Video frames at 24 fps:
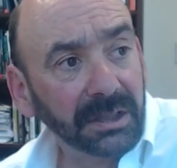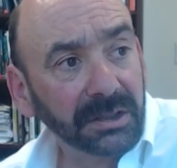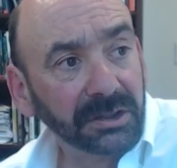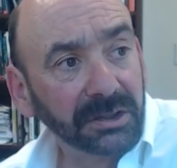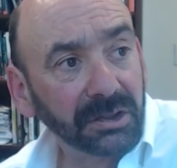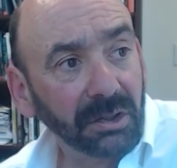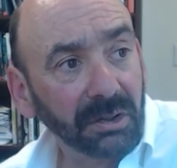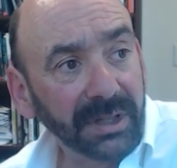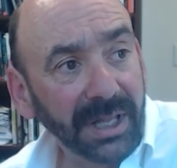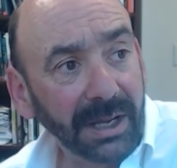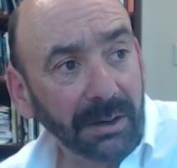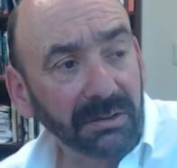
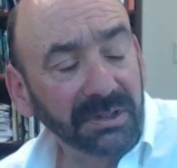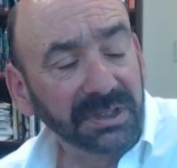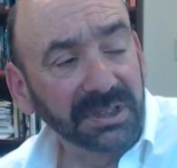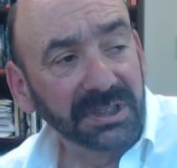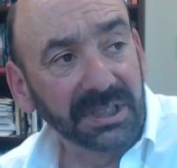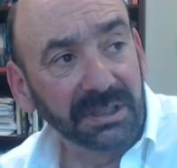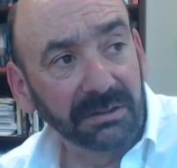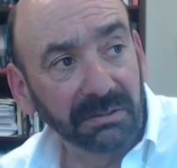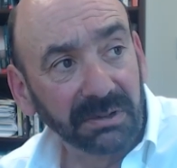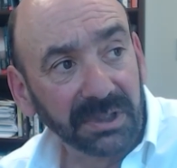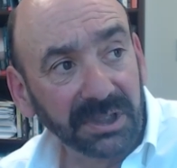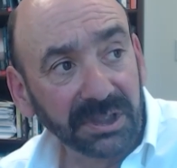So that was
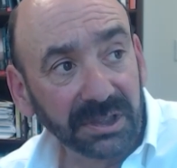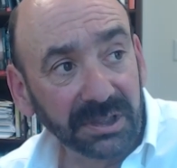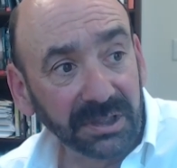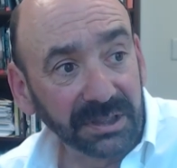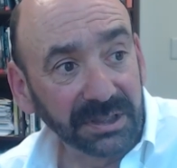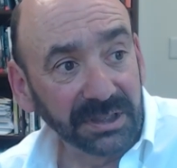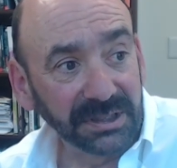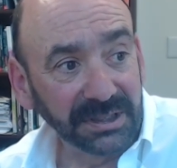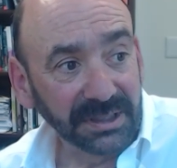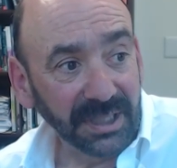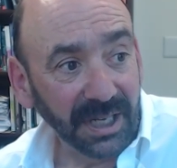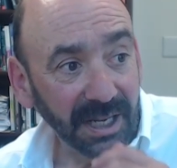the original
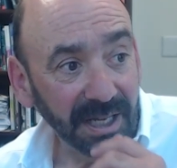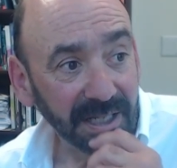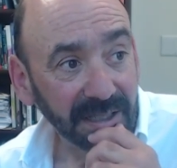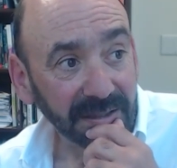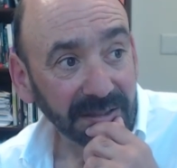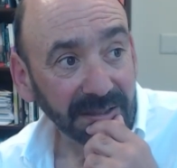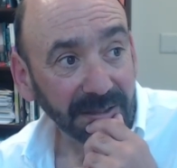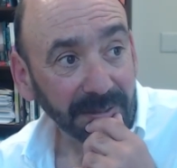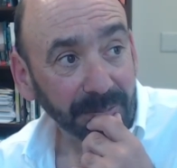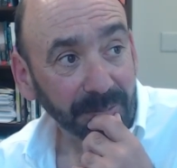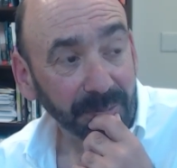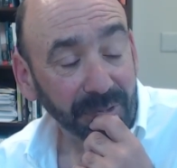design of
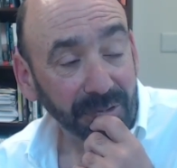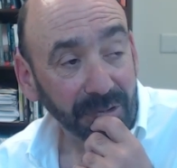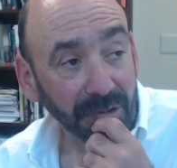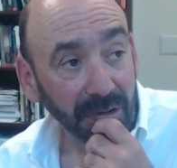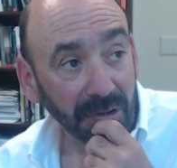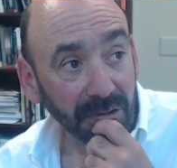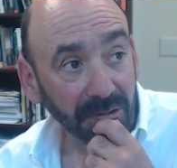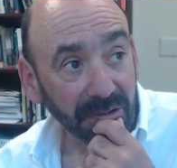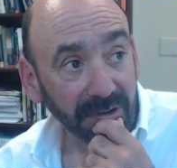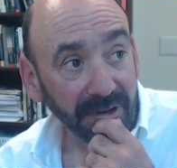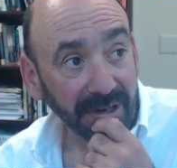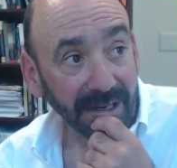the
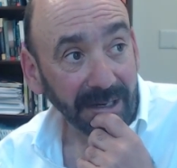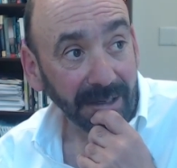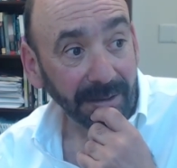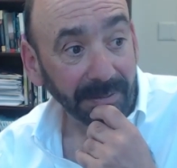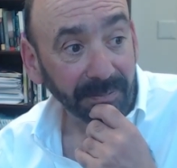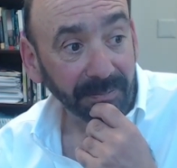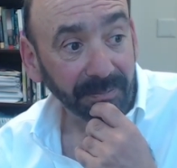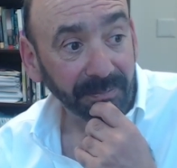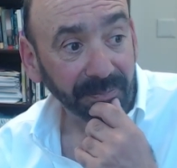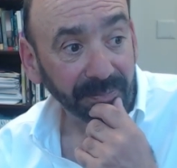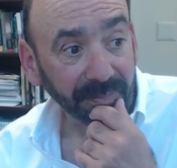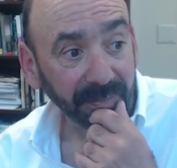
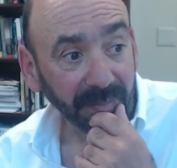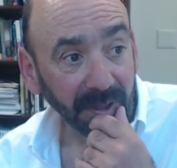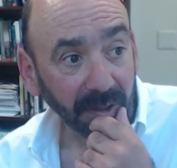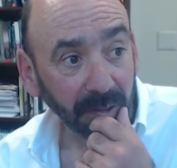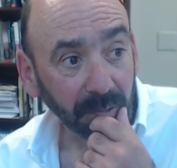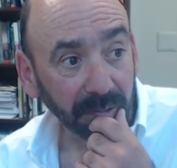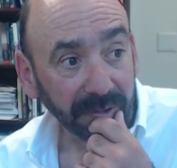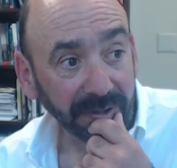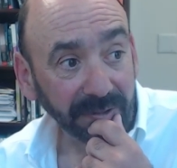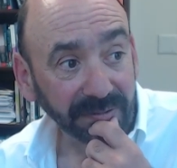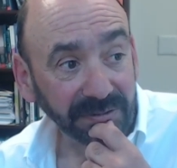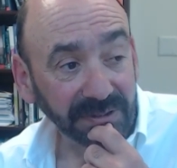program.
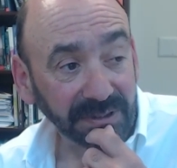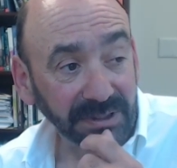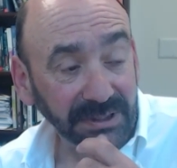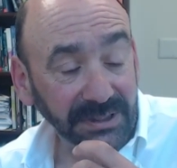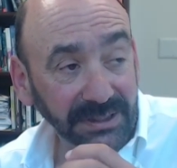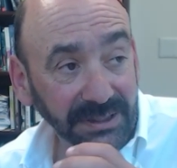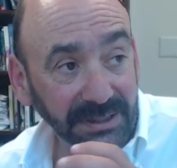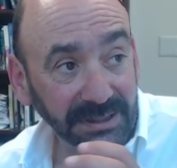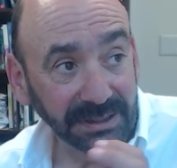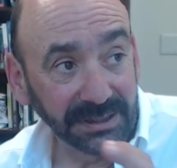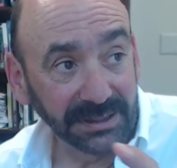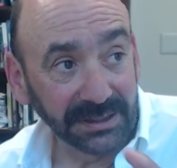We've
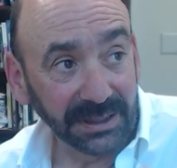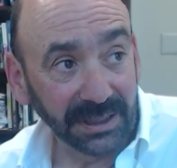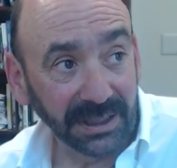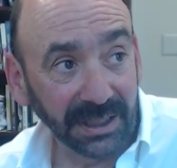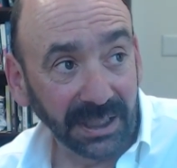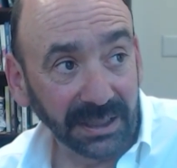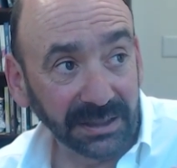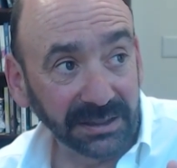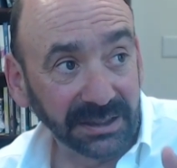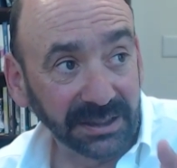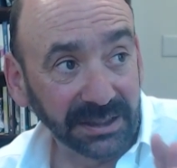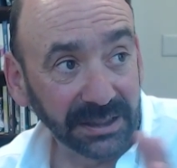
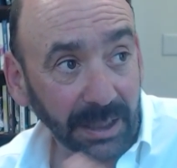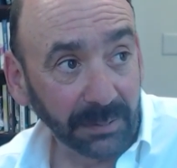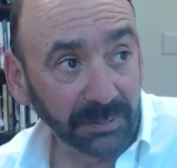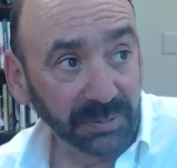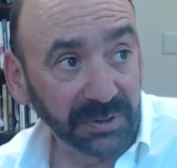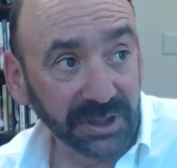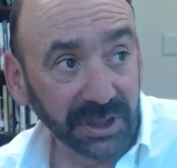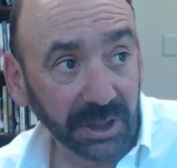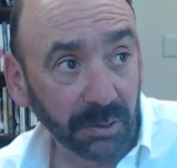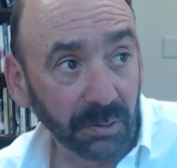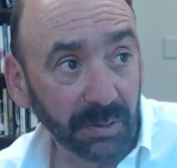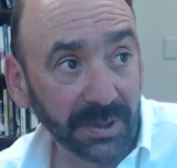uh,
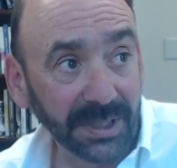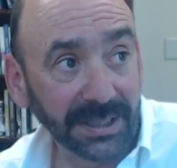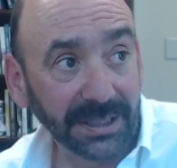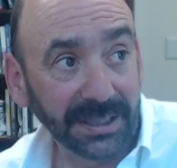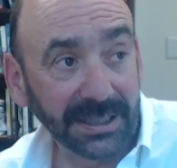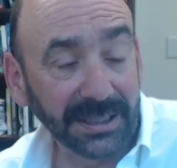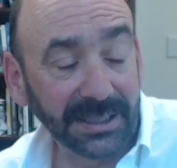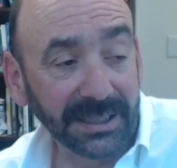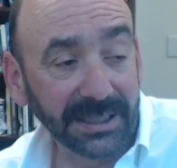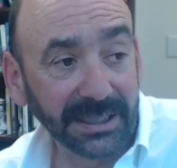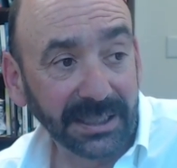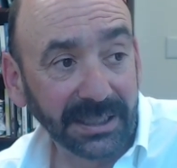
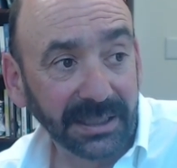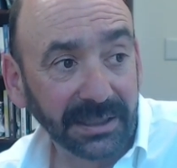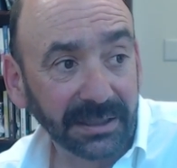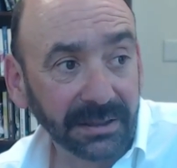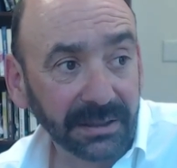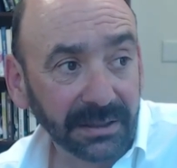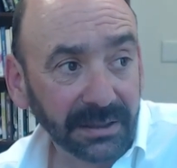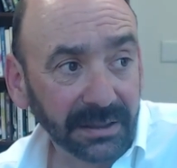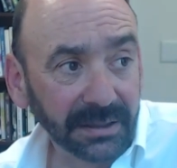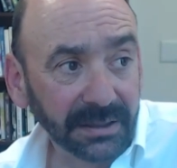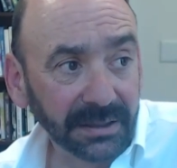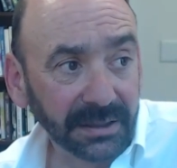subsequently
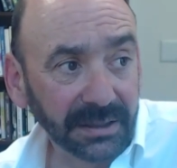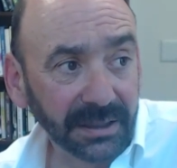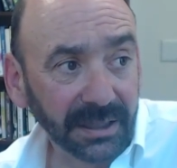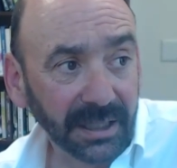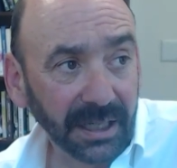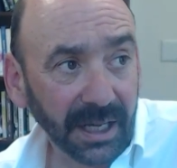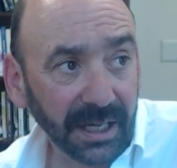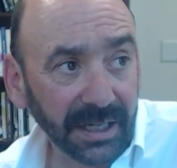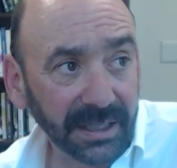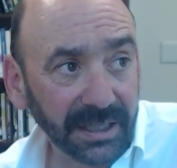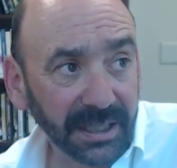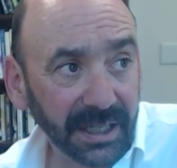
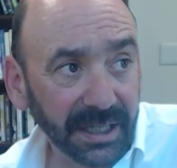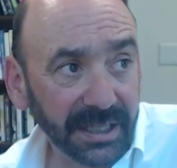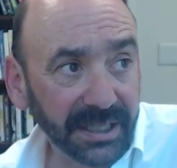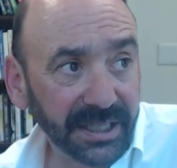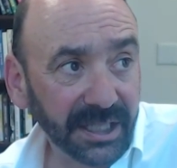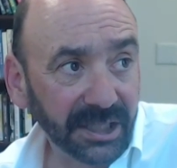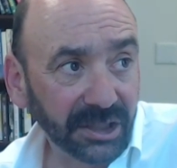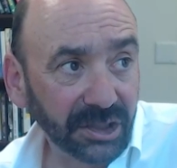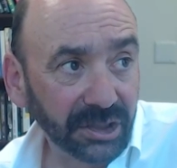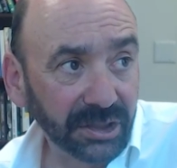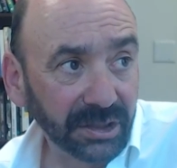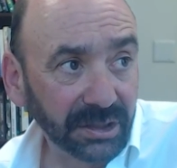gotten
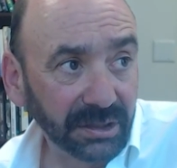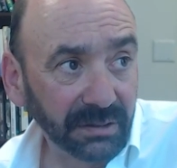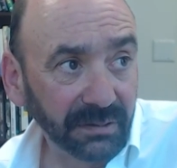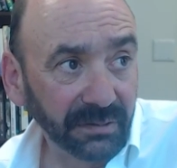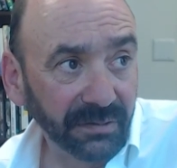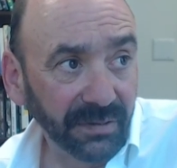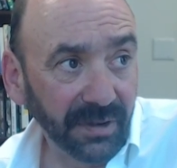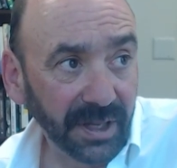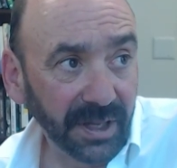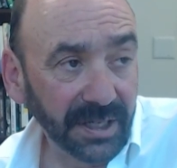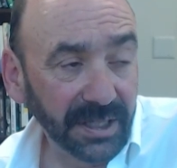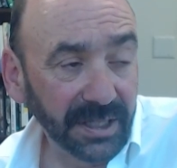additional
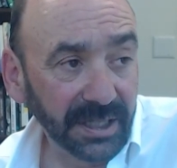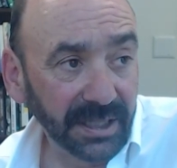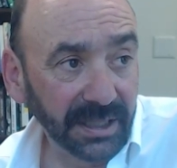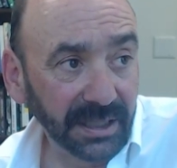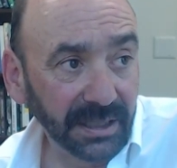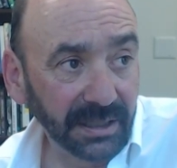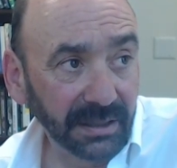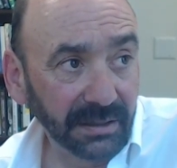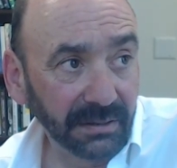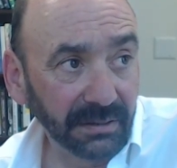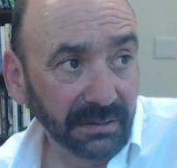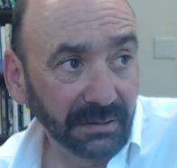
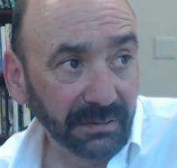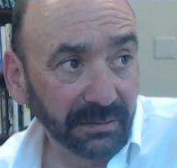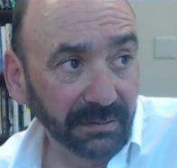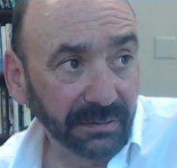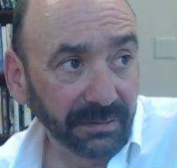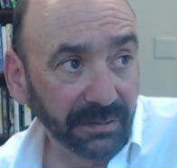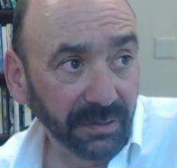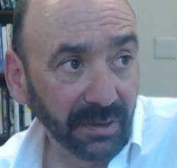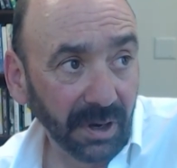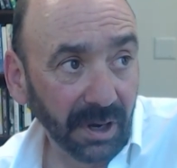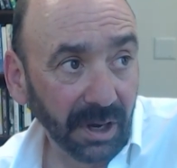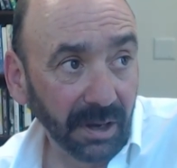funding
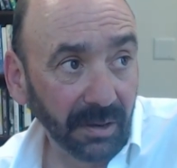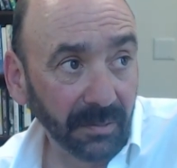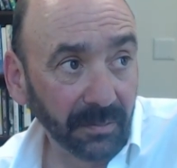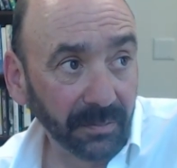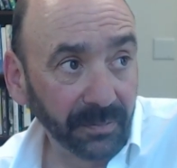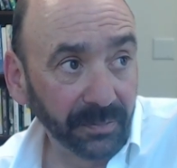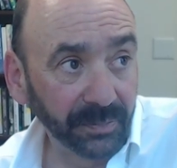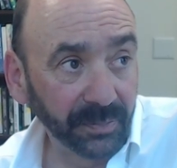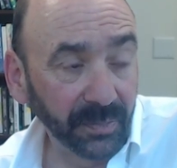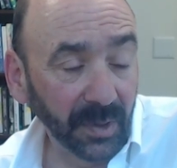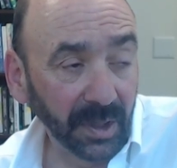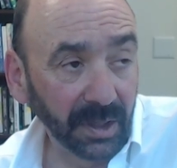
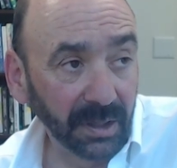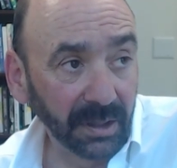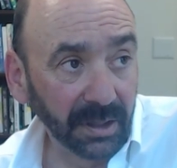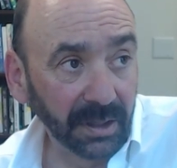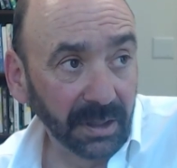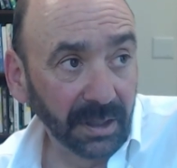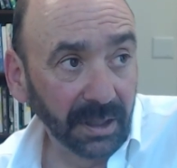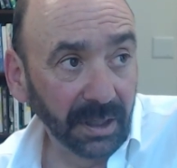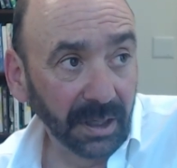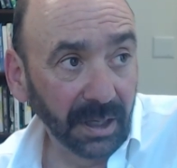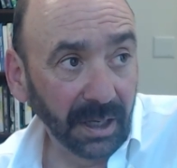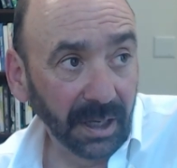from
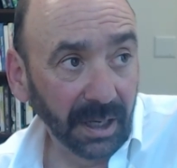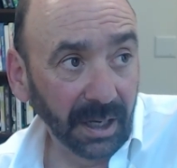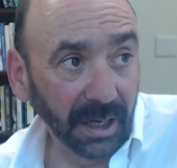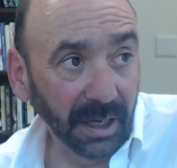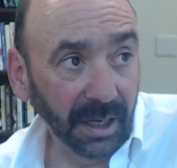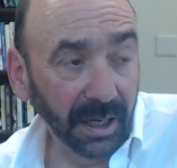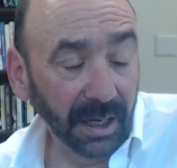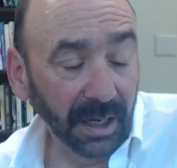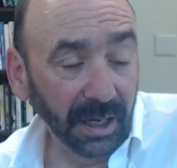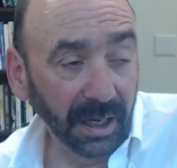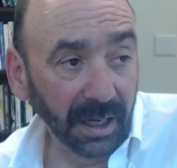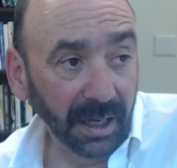
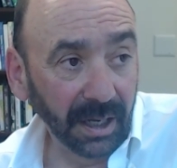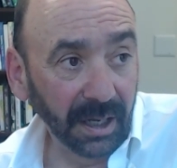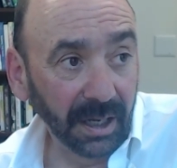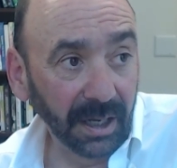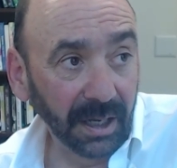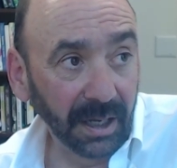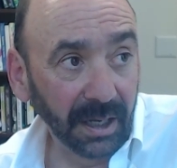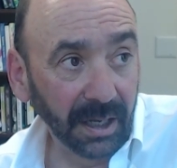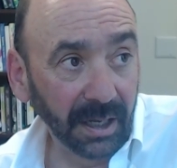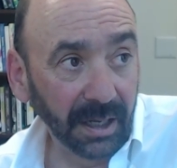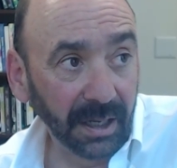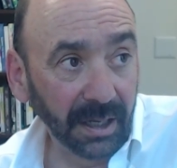
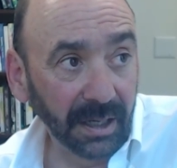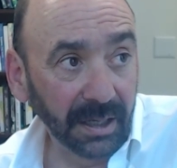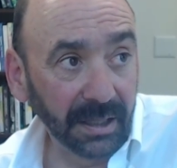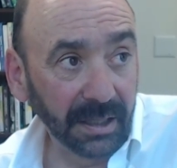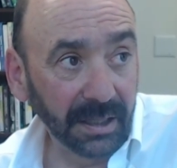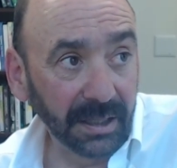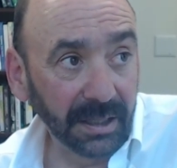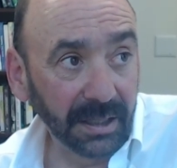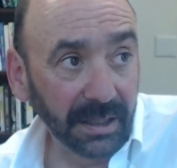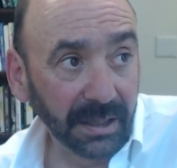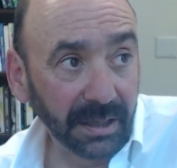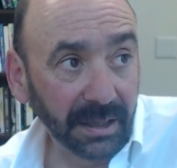uh,
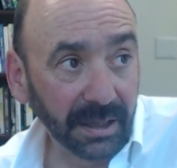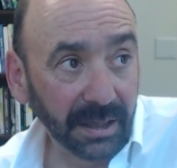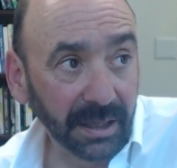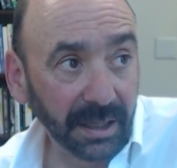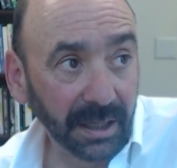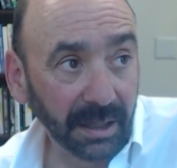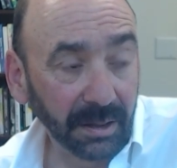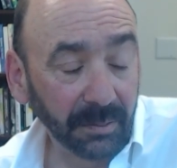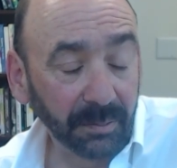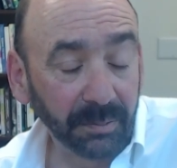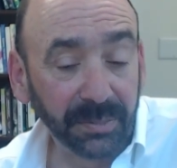the